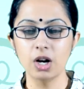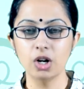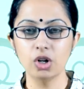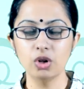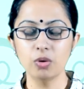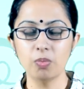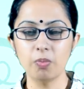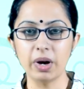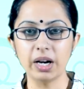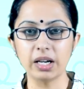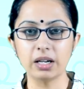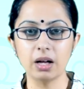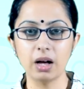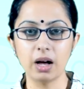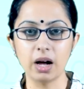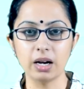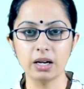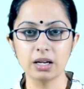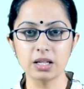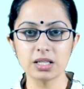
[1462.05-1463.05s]
to better
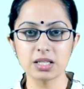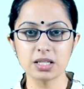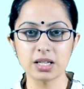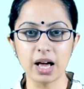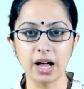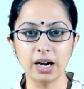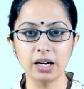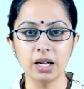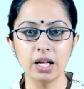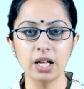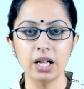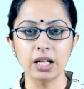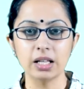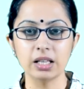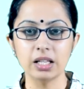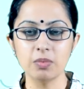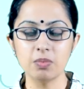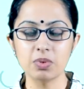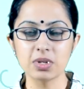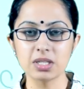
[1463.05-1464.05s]
understand
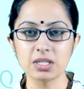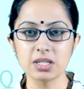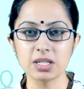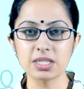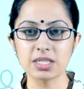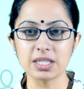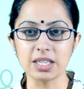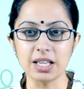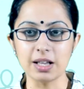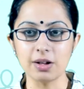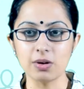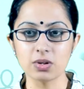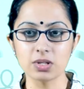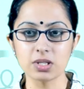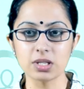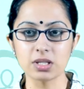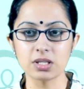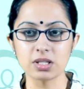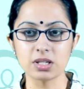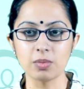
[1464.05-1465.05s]
the business
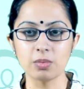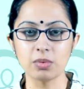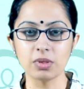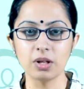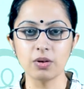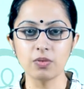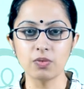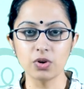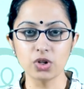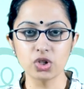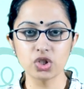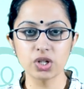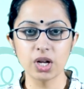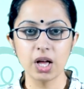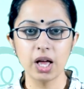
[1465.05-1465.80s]
ecosystem they wish